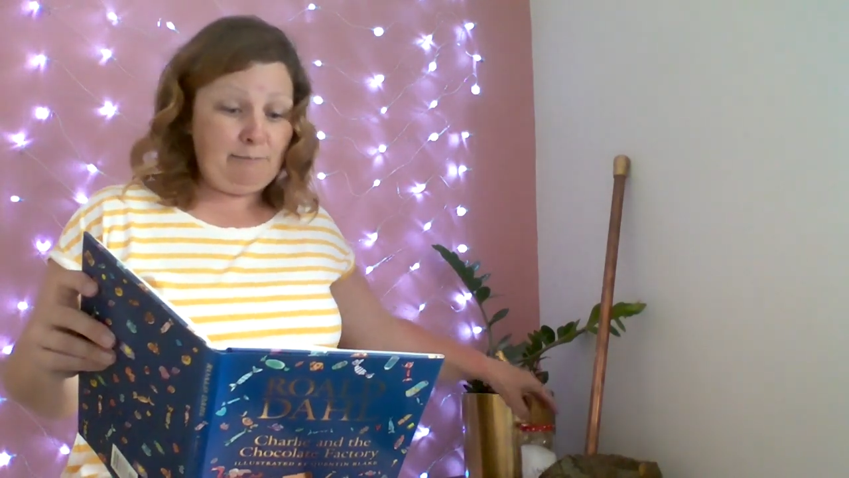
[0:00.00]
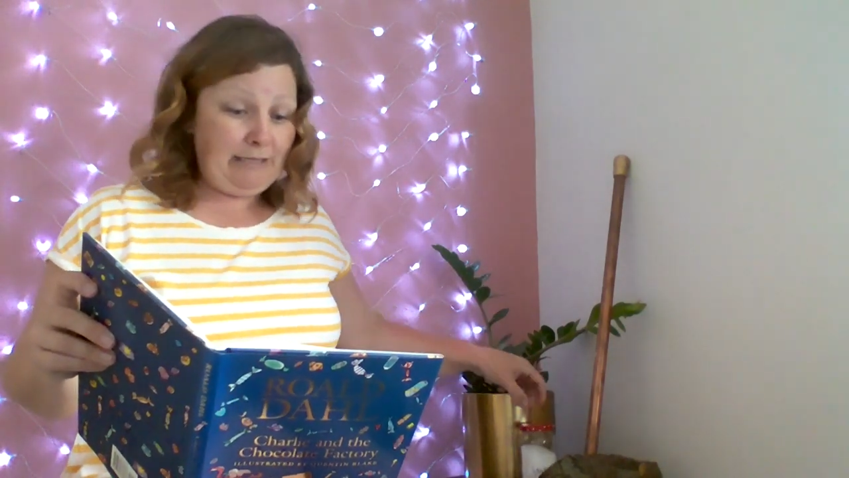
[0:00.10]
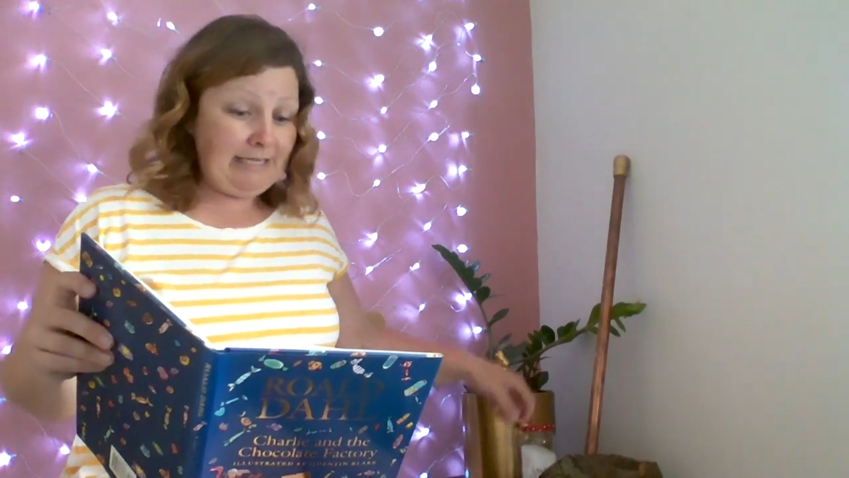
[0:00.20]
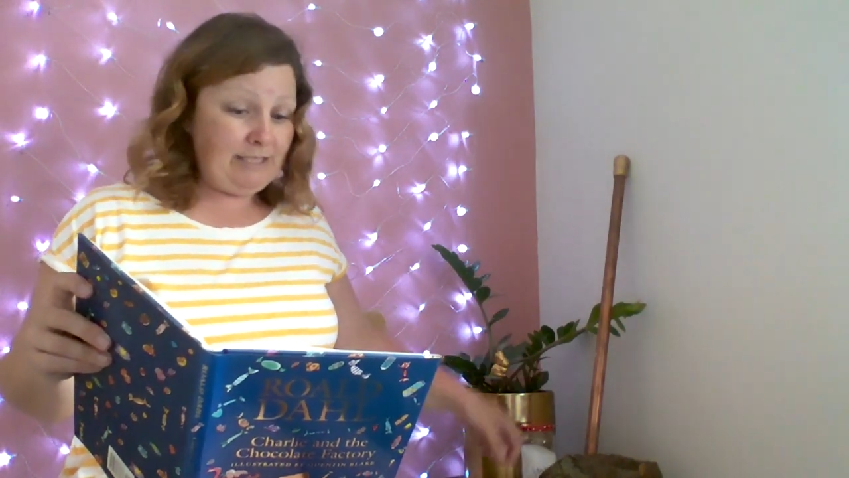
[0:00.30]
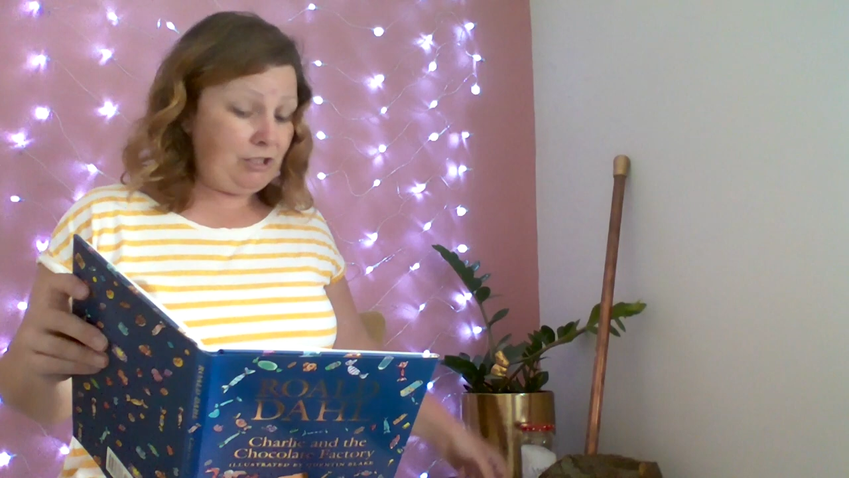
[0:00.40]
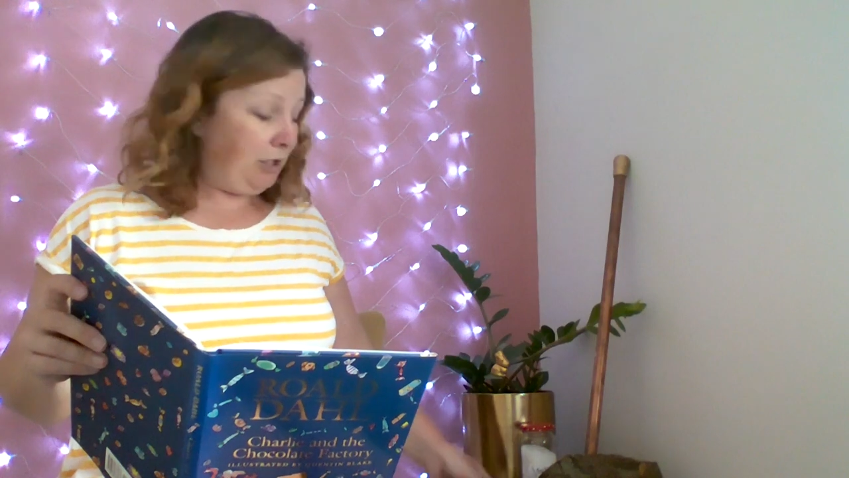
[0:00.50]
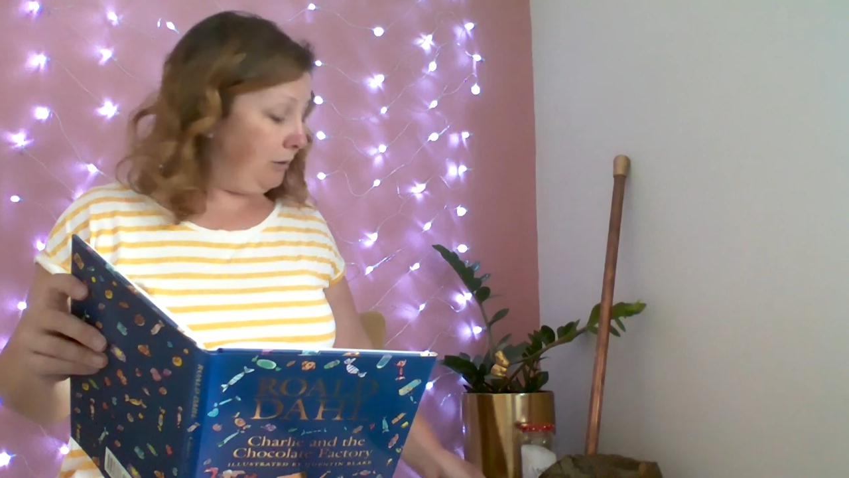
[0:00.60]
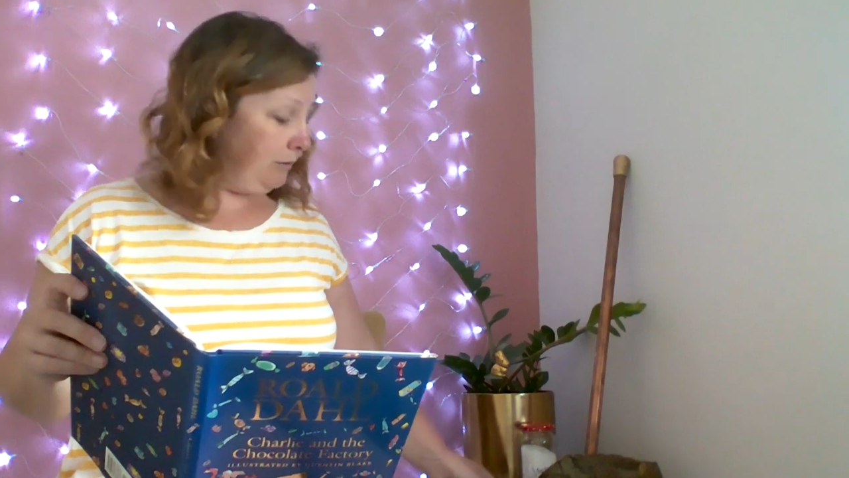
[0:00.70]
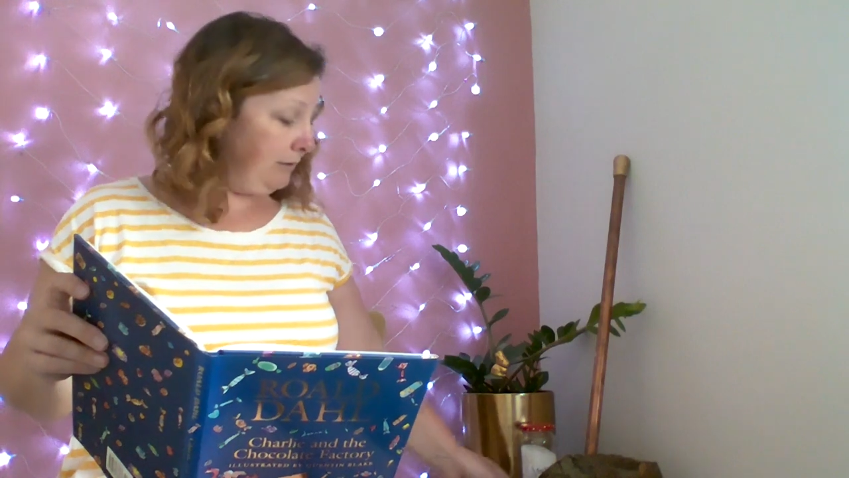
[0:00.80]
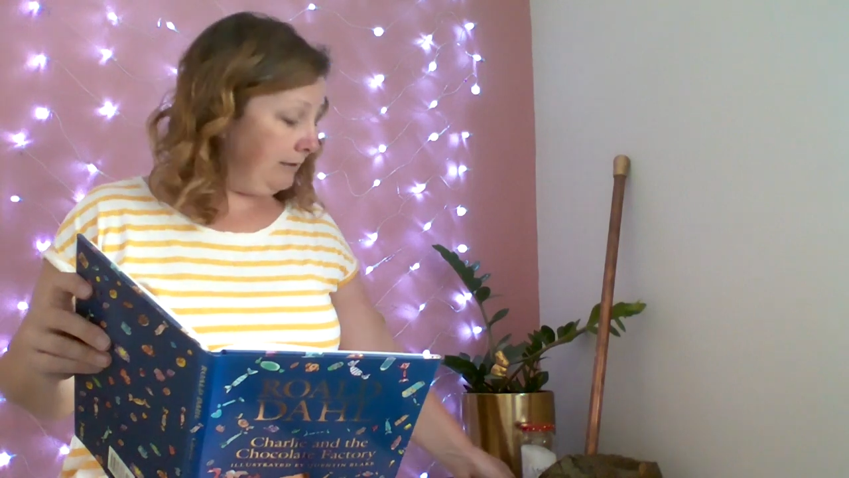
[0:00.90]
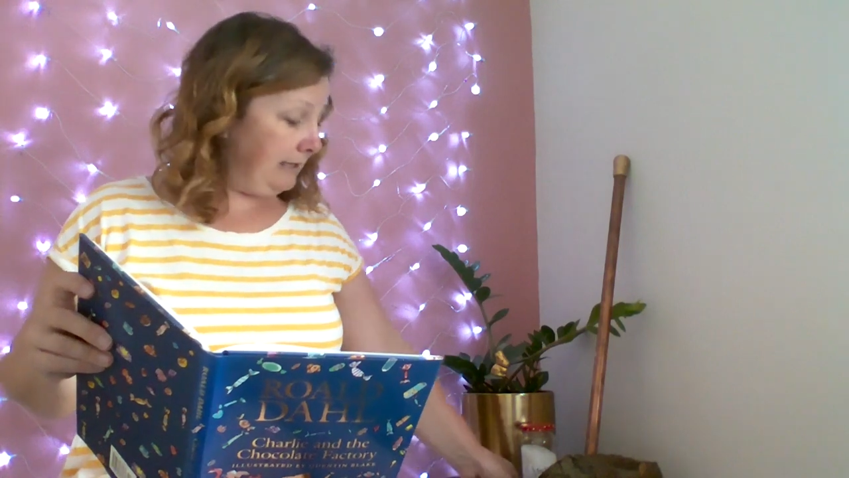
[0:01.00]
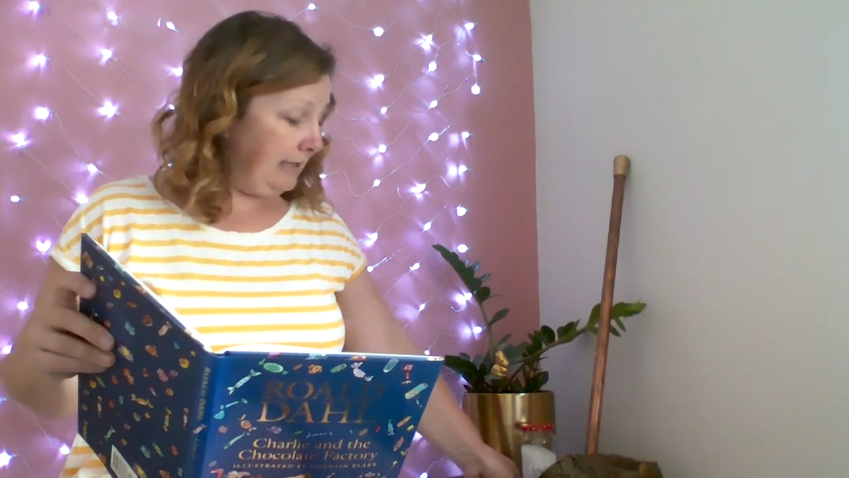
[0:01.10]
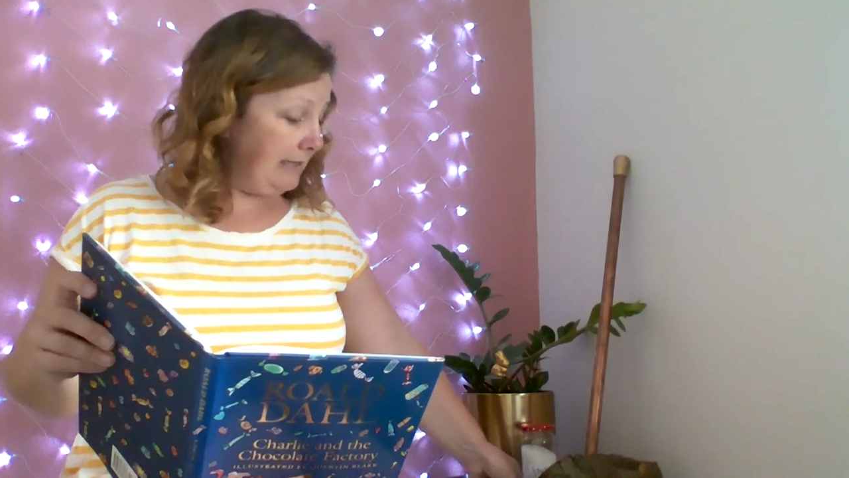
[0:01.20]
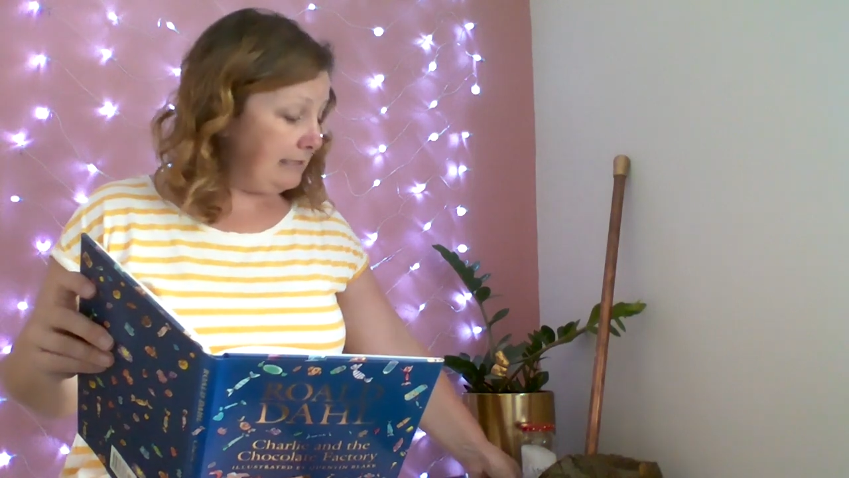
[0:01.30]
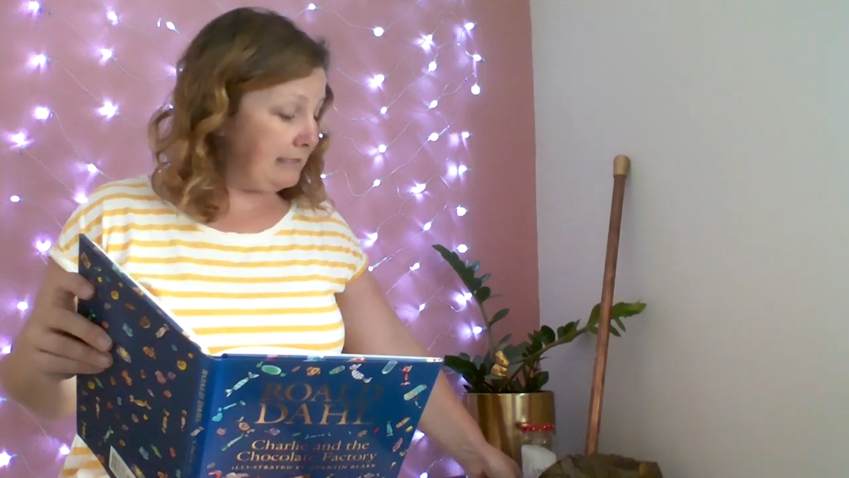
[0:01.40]
Please do.
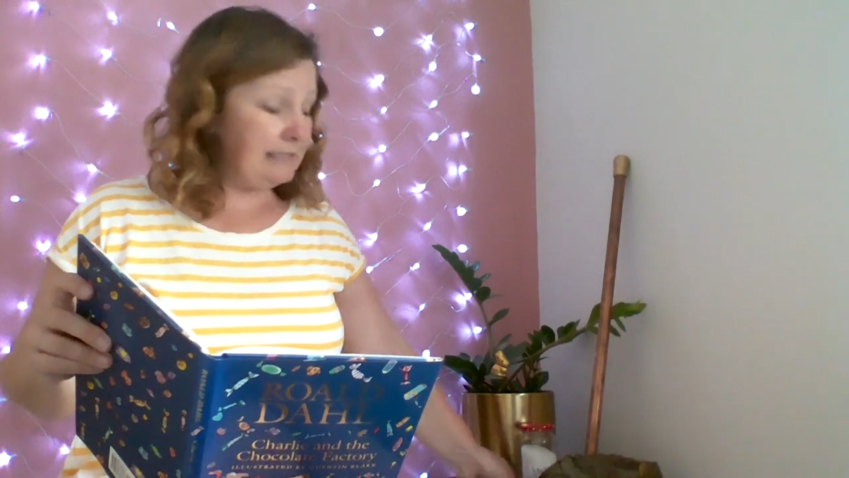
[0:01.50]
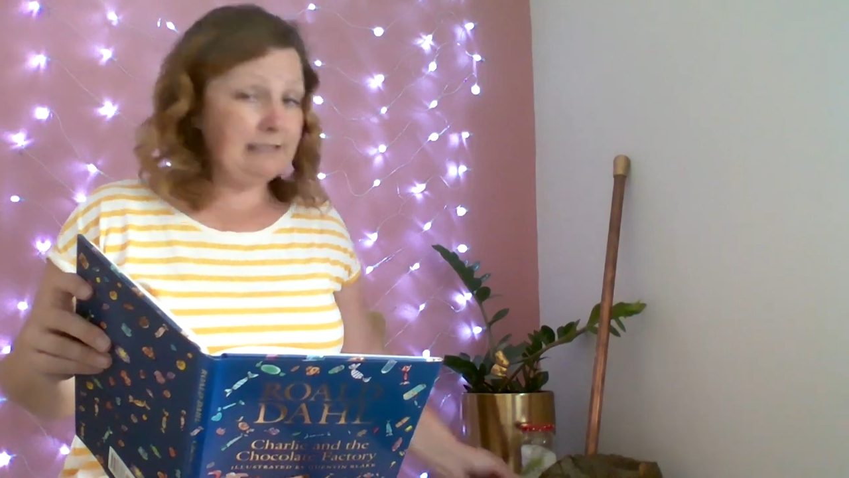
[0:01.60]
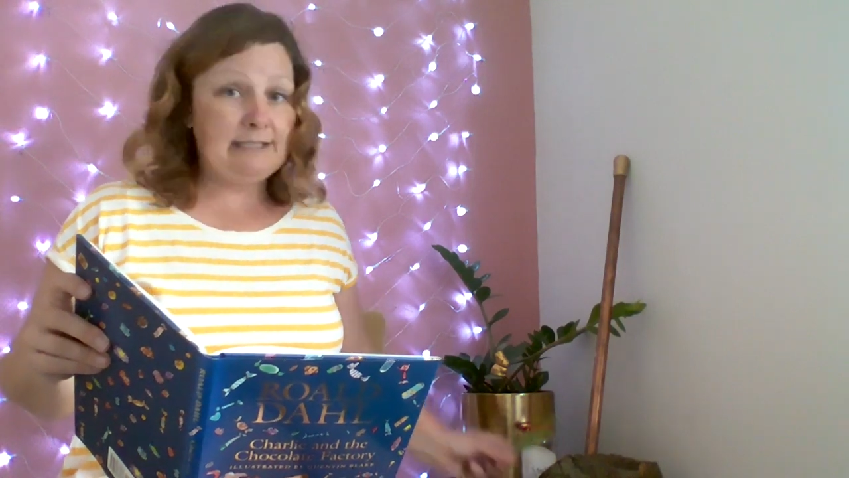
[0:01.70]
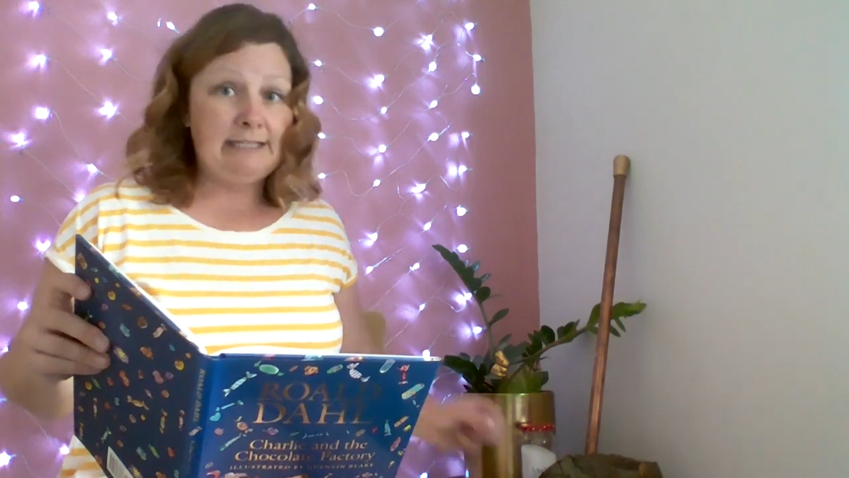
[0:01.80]
It's